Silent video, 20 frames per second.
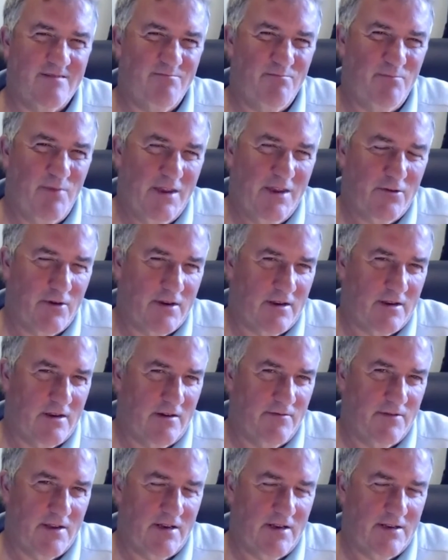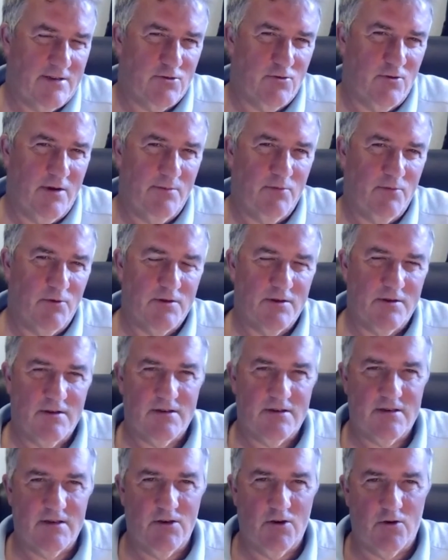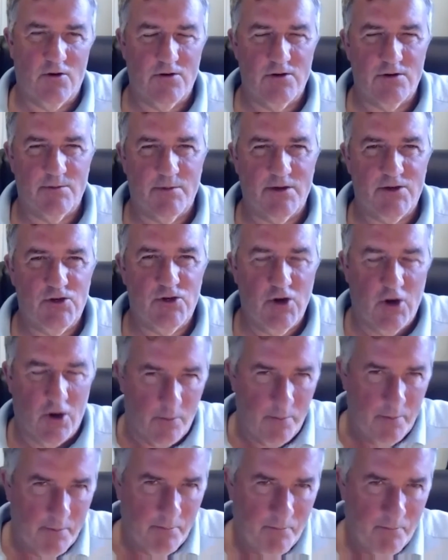be critical of the cholesterol hypothesis and not lose my job.